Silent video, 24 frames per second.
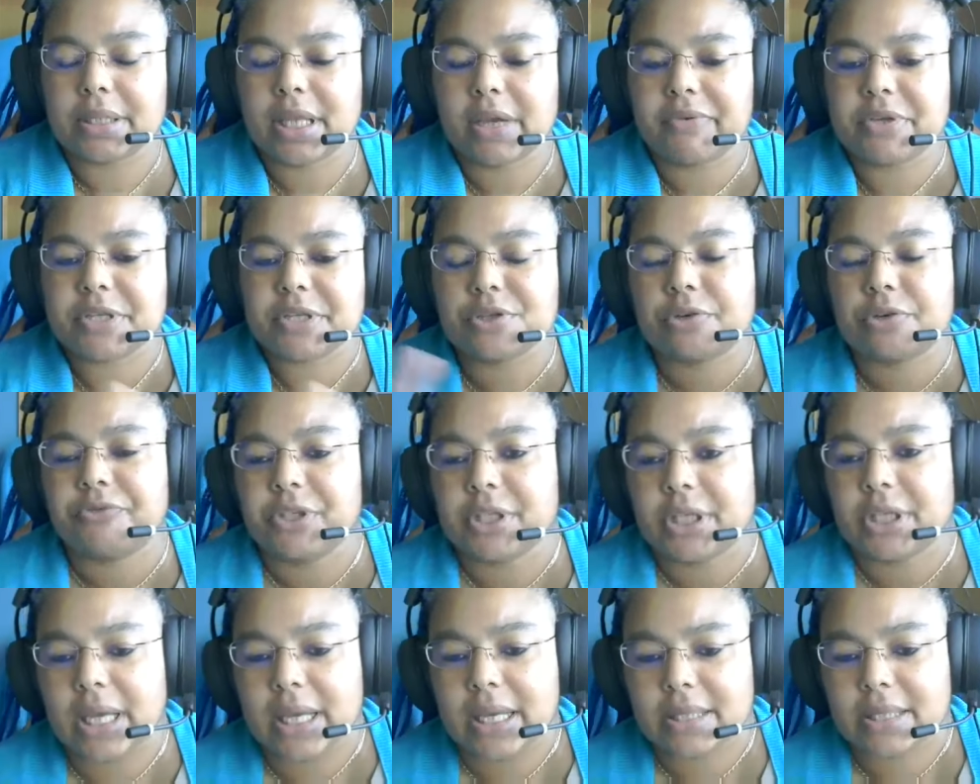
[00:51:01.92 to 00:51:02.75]
there is
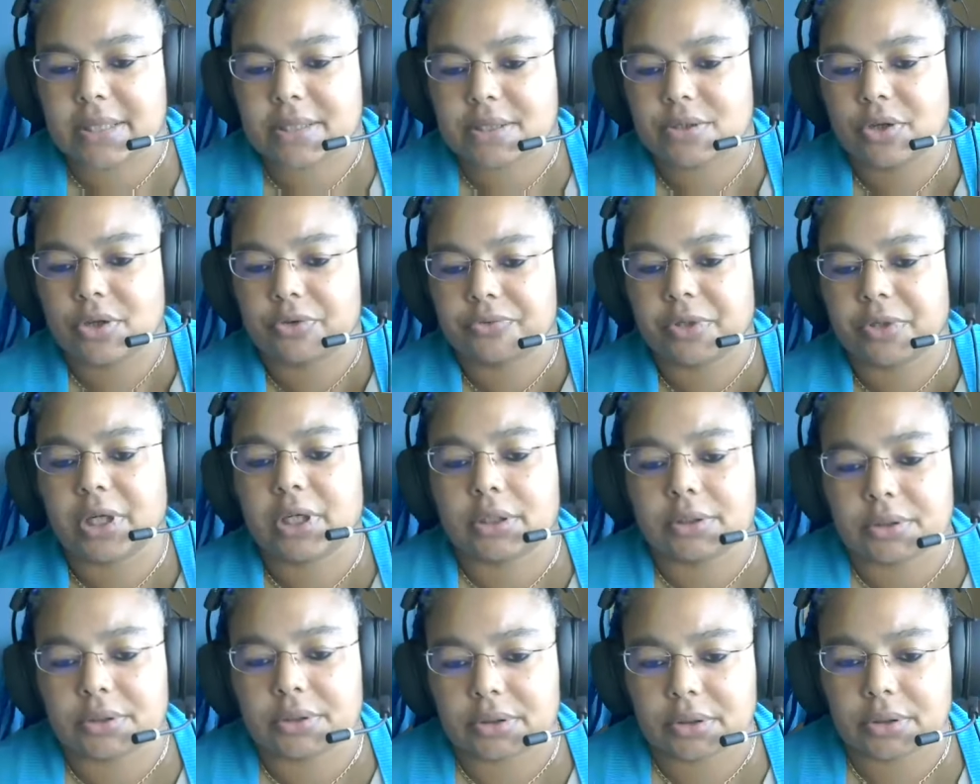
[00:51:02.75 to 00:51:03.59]
nothing else
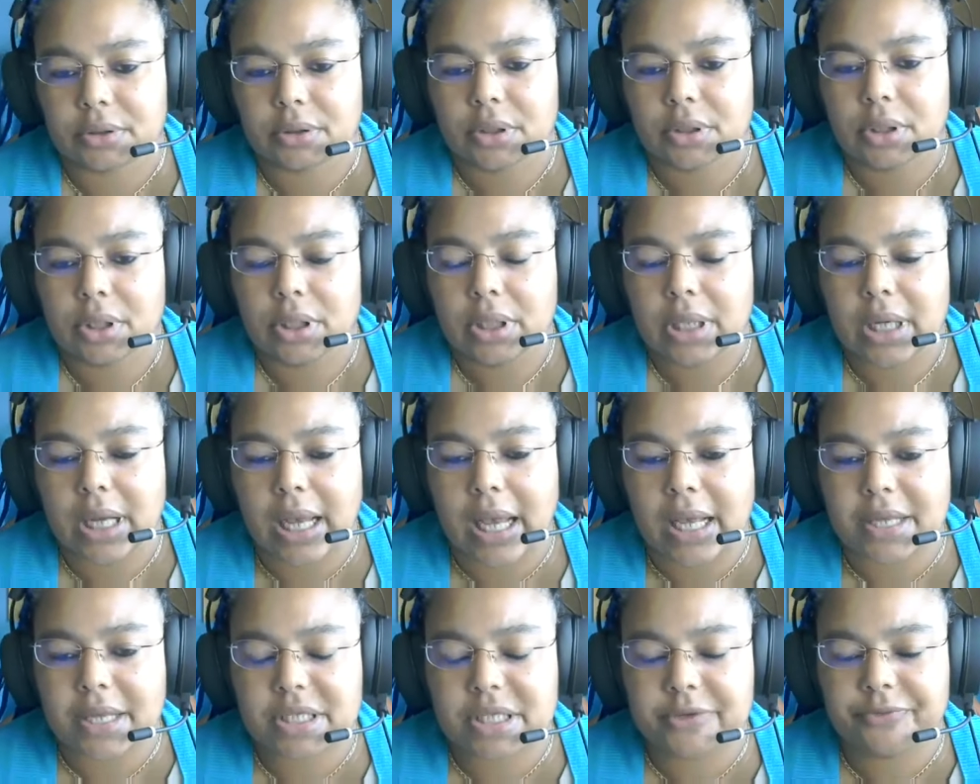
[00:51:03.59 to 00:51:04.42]
around,
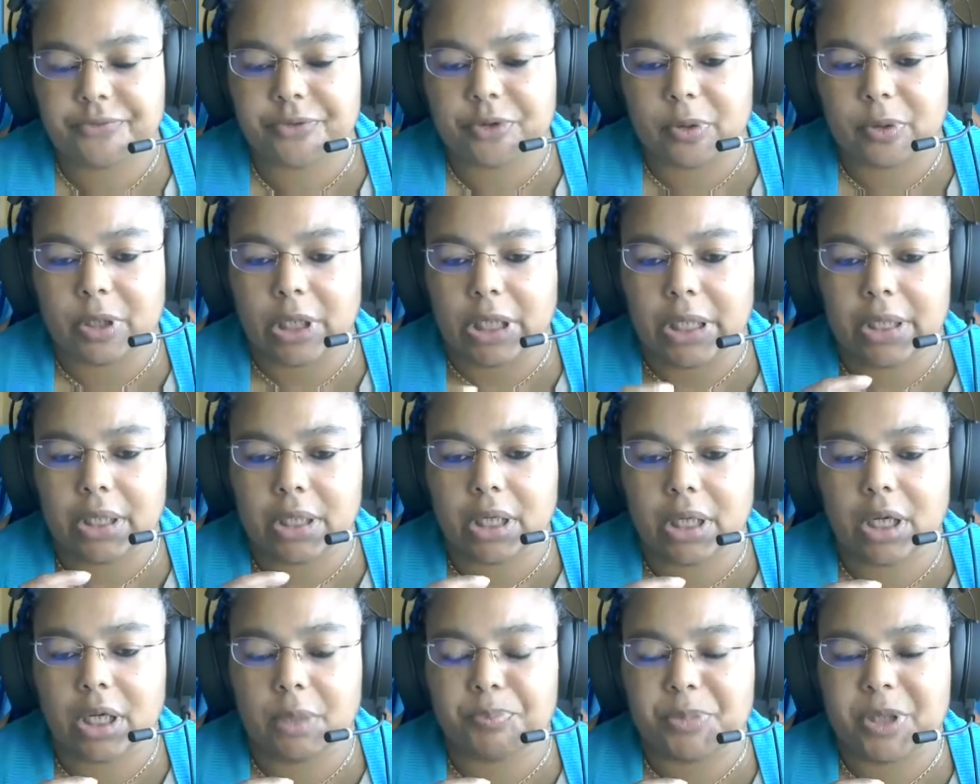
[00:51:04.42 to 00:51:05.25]
as if
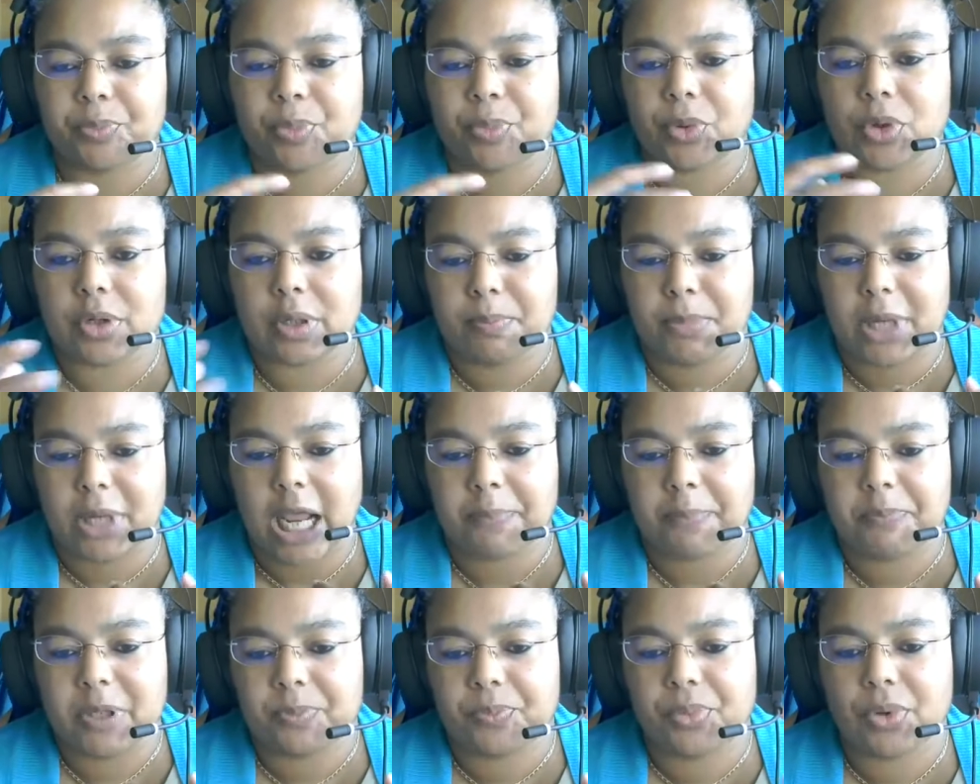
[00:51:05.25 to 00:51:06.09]

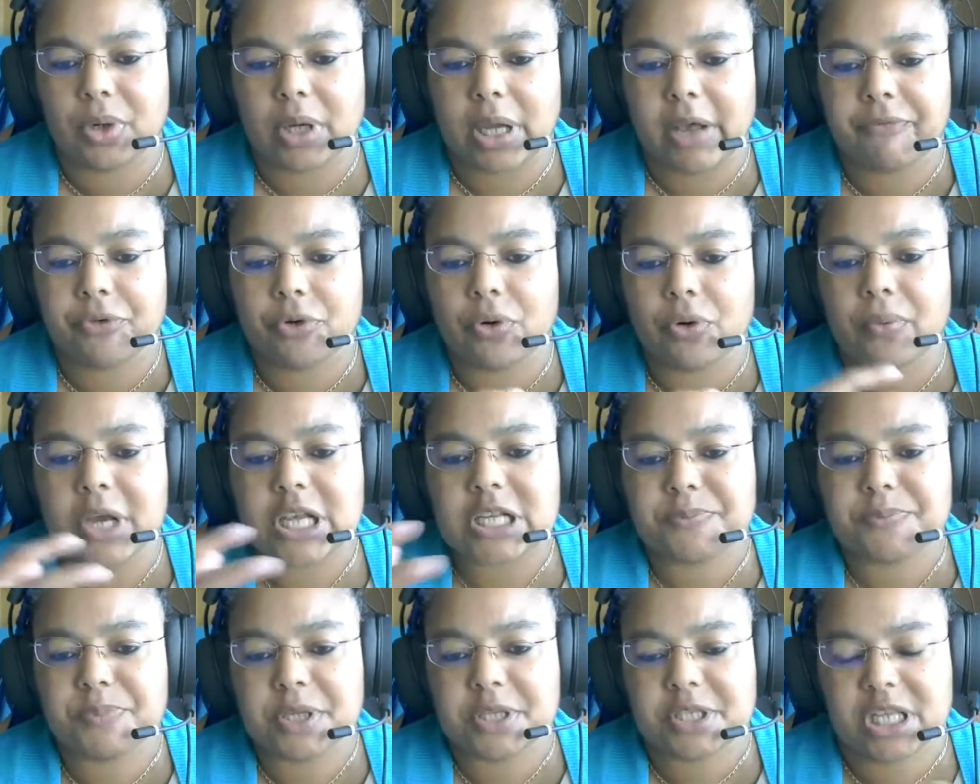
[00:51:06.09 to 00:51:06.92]
Black people have
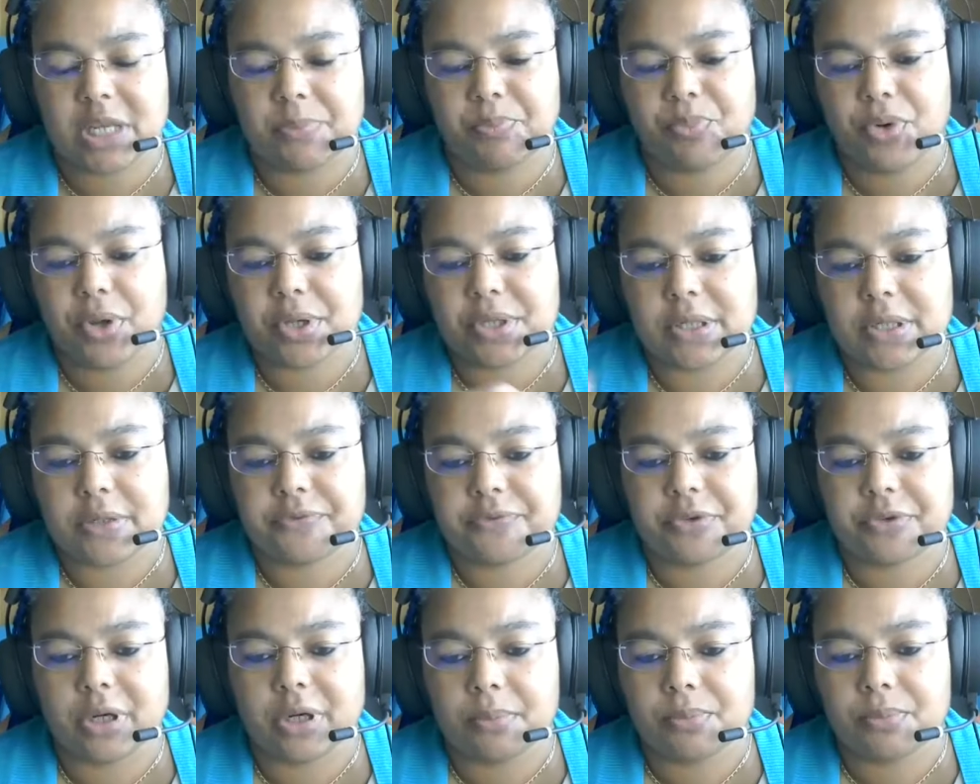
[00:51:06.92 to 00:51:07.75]
always been separated
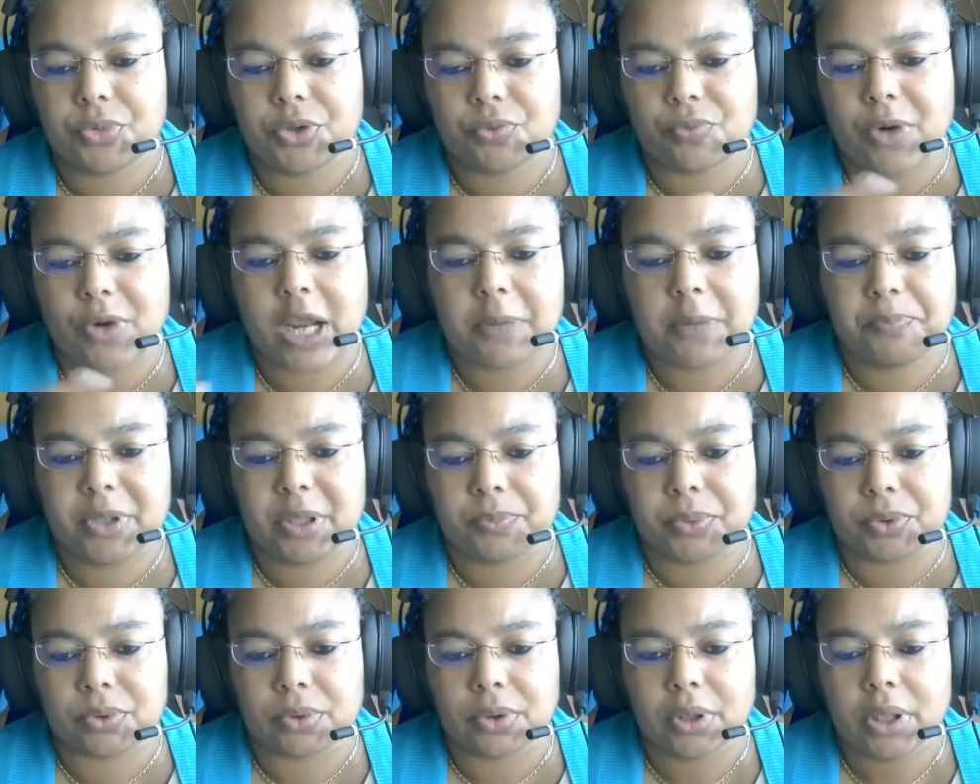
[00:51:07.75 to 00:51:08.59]
from the white
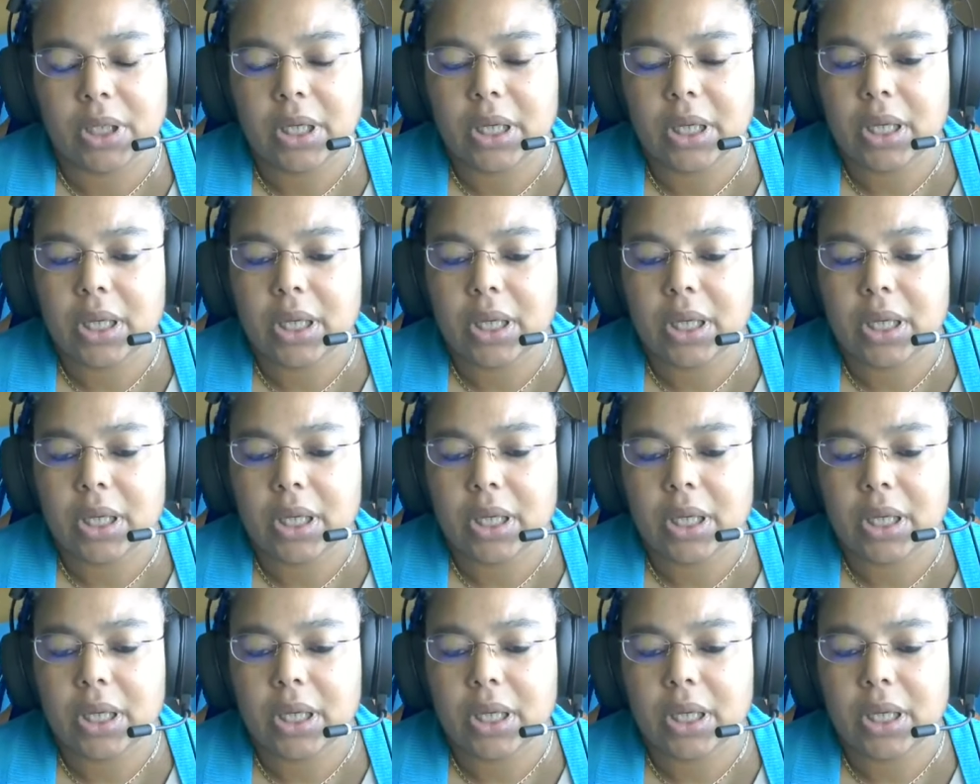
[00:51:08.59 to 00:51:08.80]
people.